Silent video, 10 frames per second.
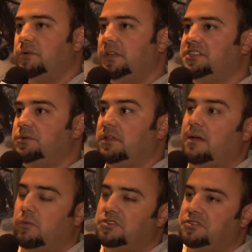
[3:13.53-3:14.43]
So it leads to a
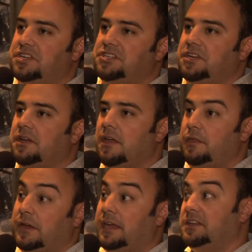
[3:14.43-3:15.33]
lot more strategic
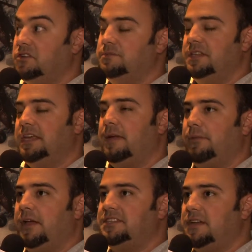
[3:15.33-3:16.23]
thinking in terms of the gameplay